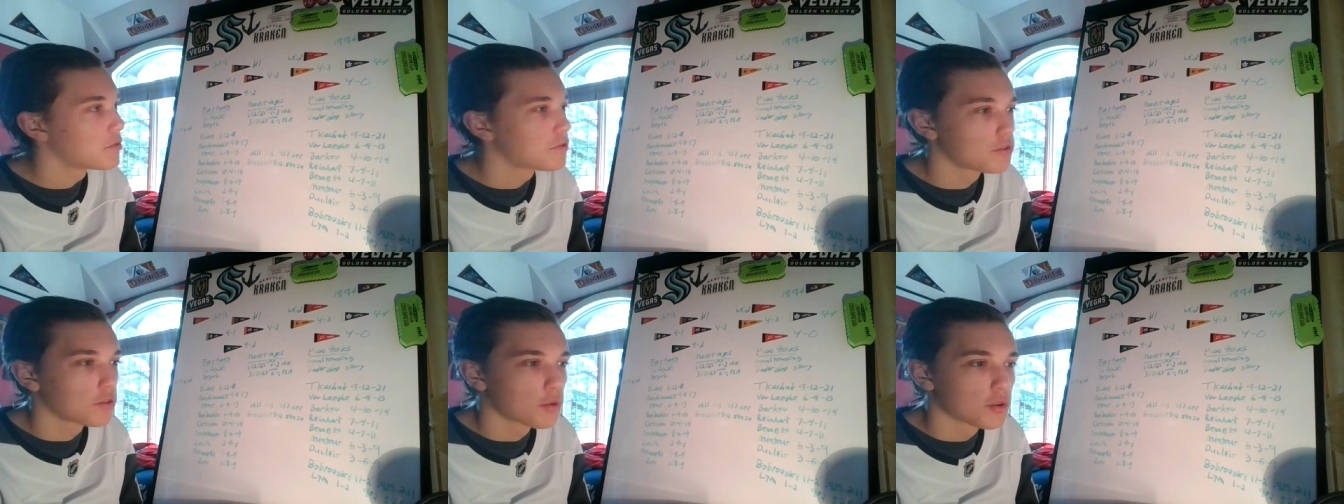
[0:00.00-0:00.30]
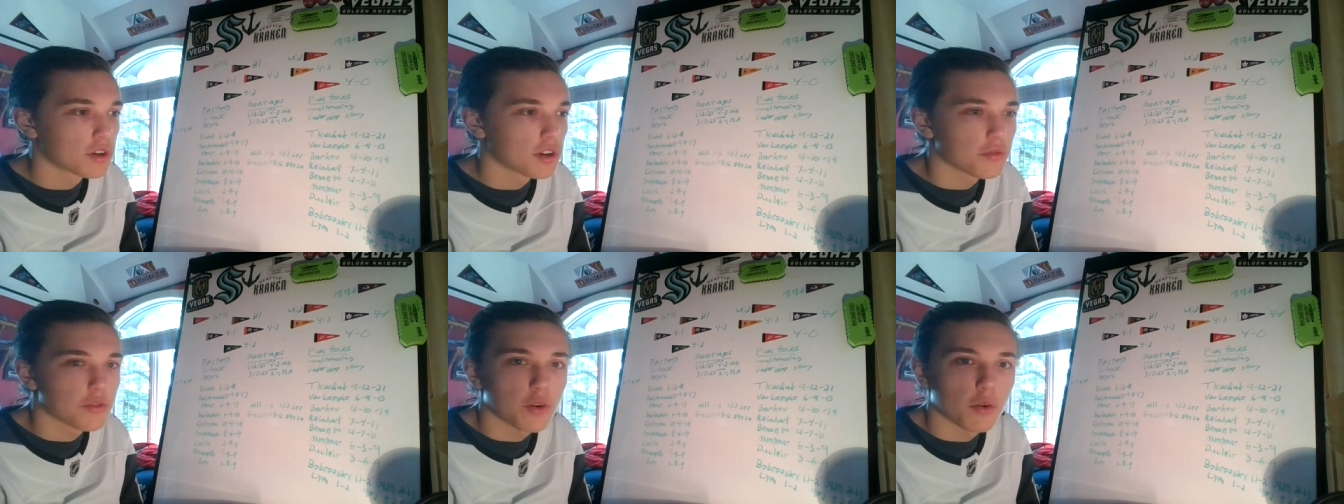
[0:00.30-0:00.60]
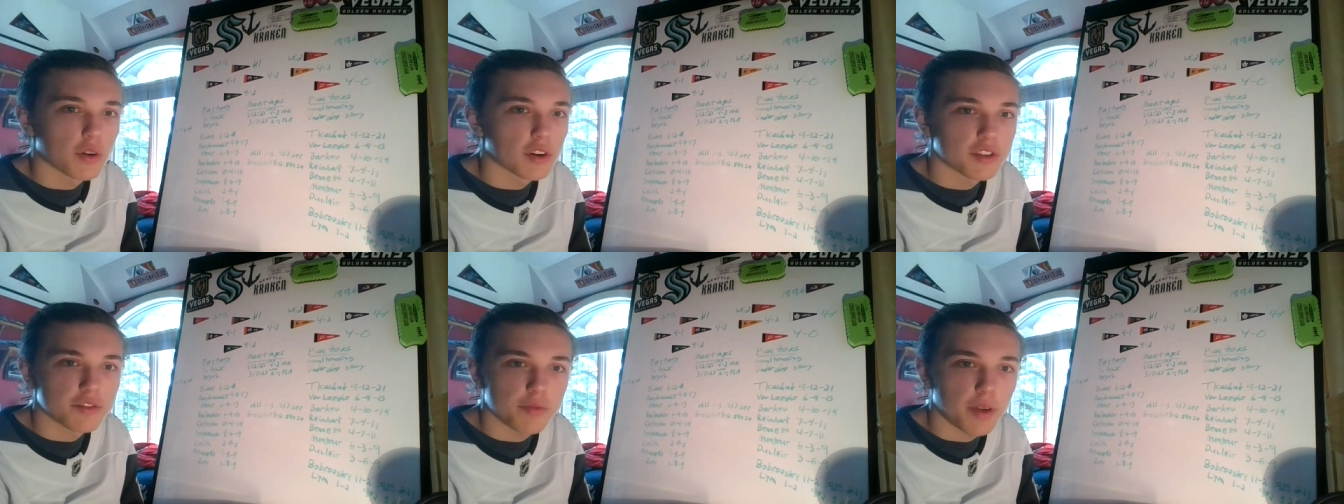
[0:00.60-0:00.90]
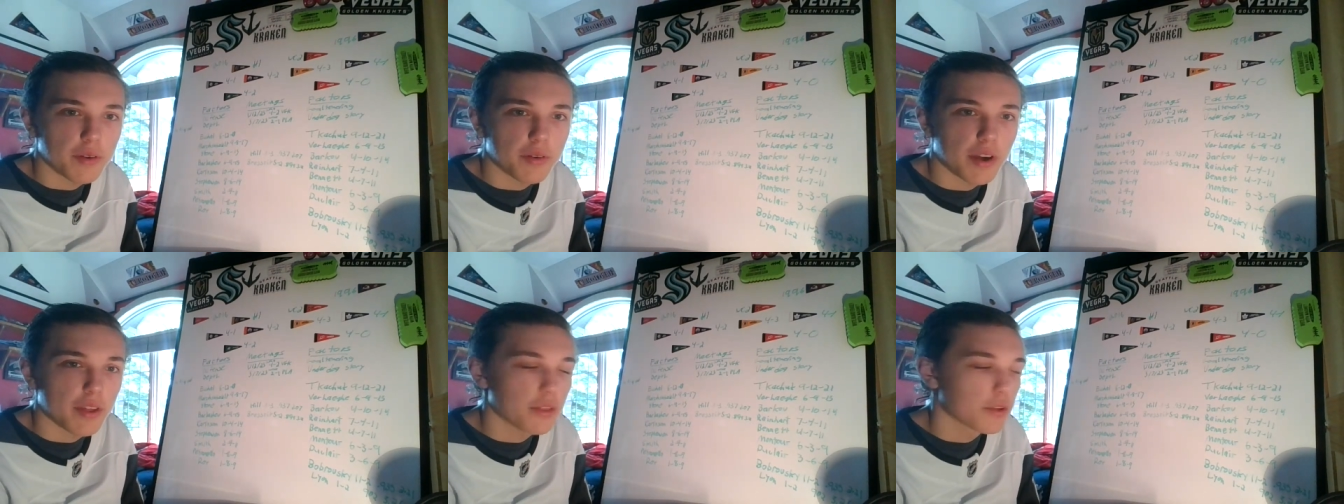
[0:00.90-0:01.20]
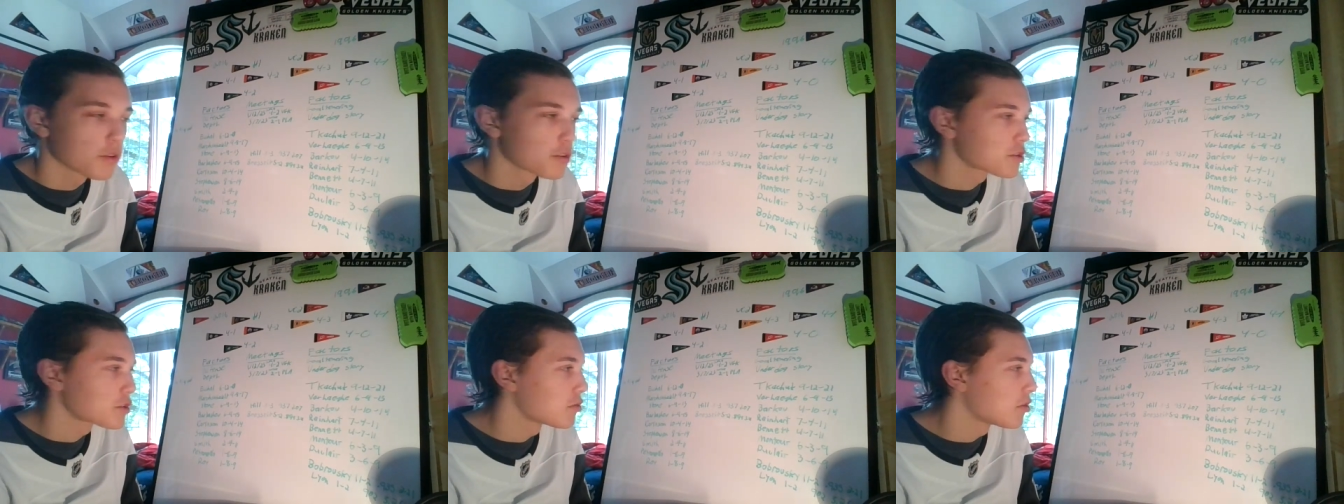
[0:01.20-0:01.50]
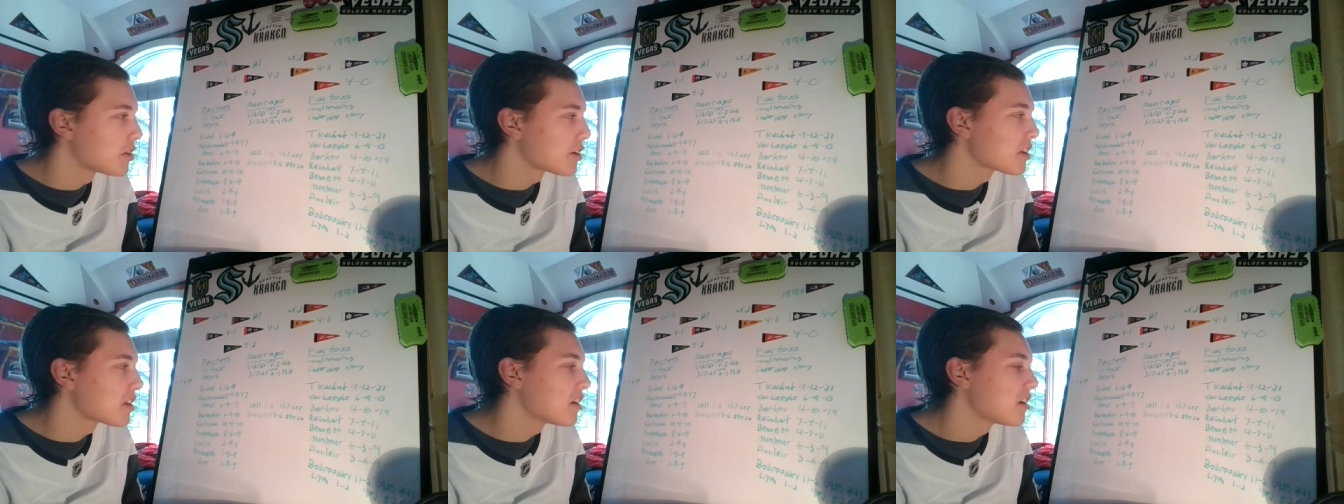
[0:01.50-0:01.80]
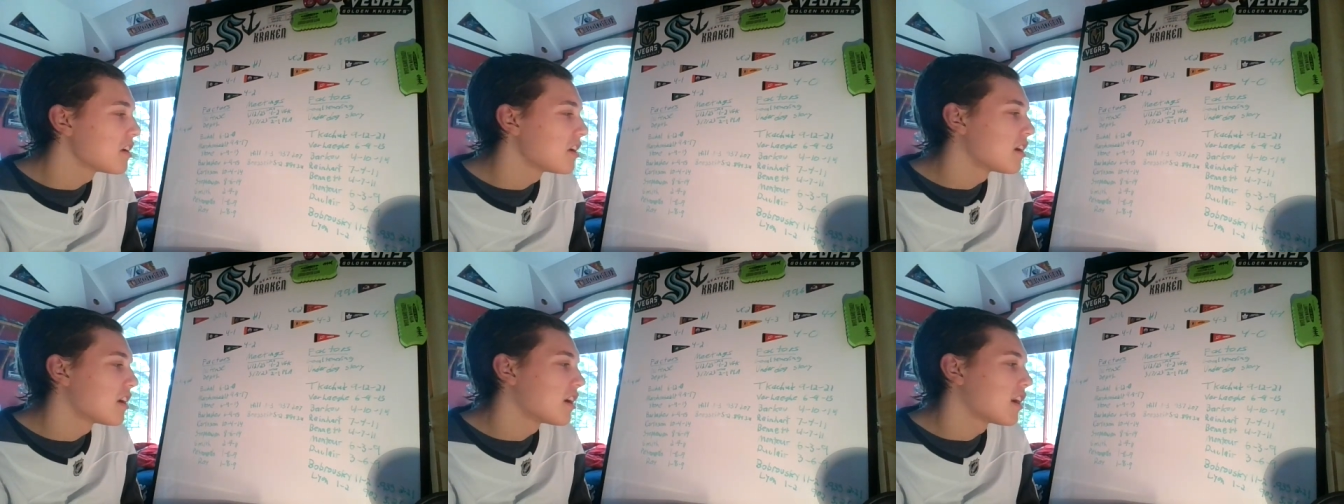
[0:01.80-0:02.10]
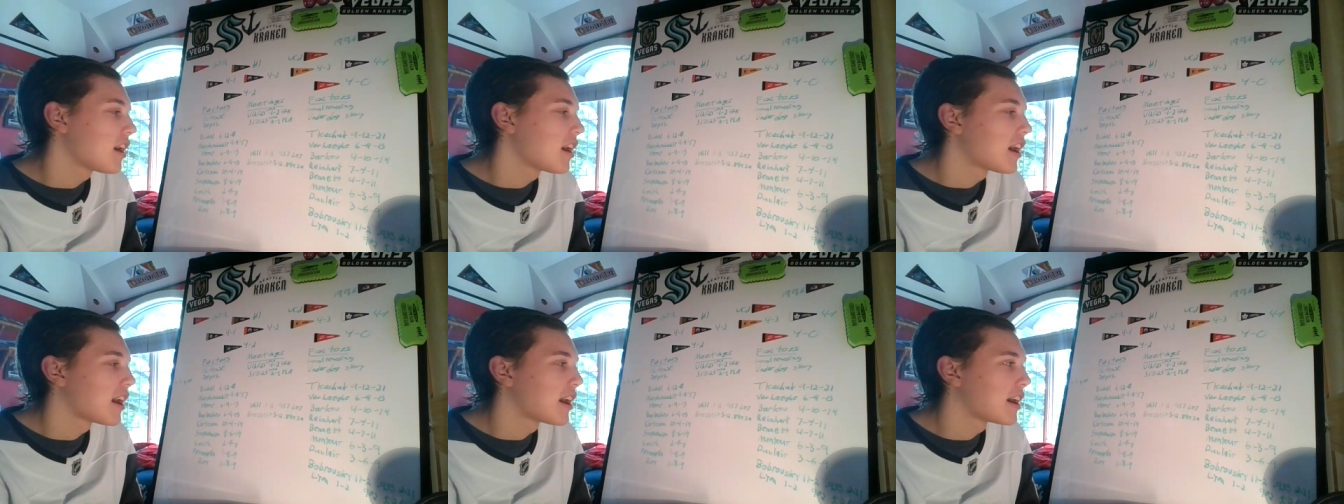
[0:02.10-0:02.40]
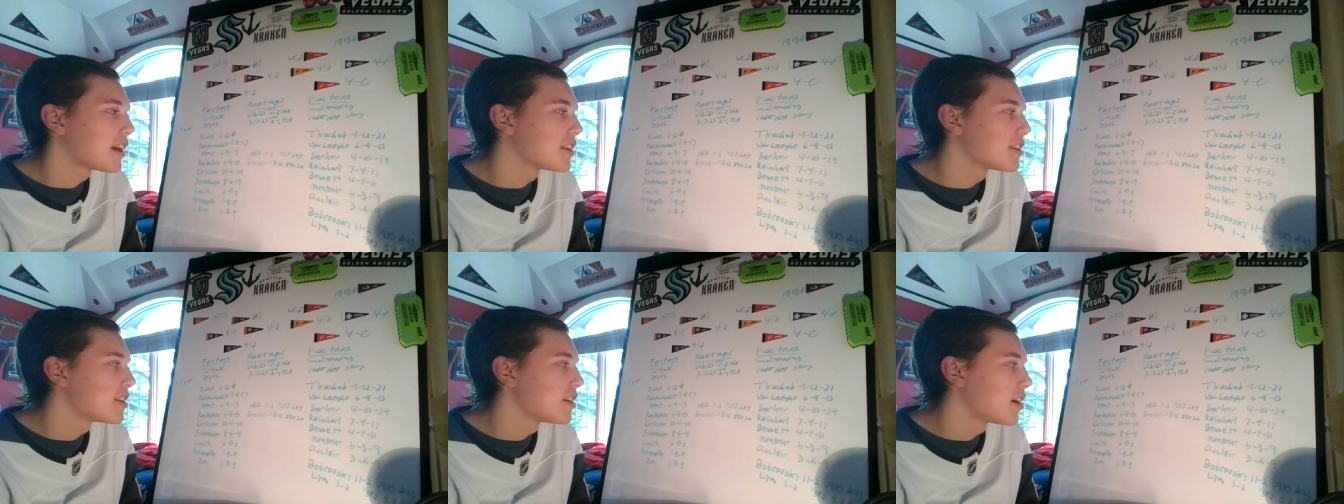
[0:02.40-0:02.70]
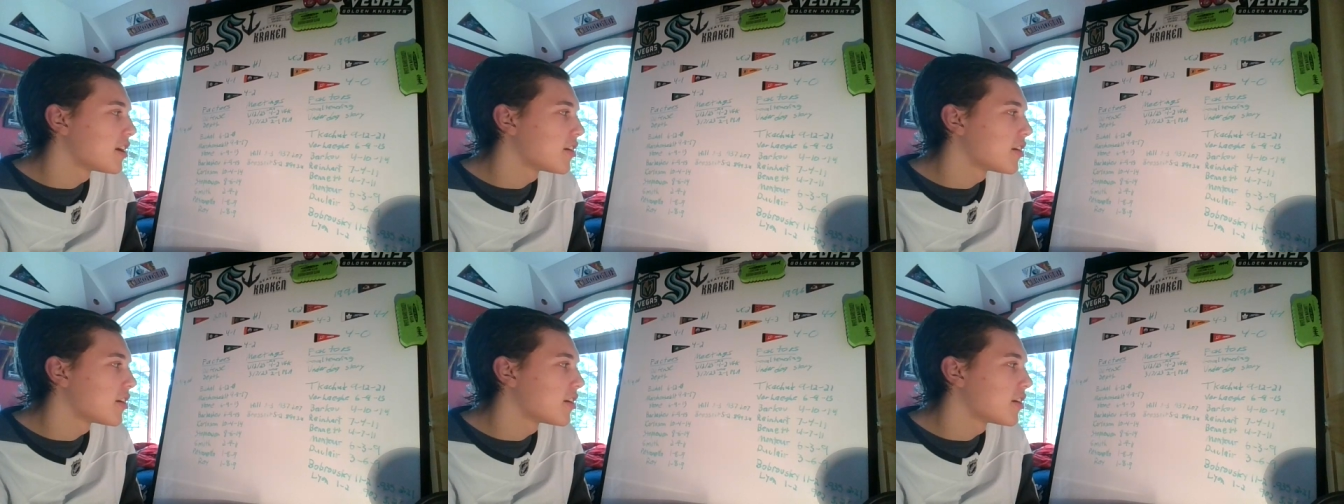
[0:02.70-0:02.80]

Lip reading: Florida, of course, they've had their streak, and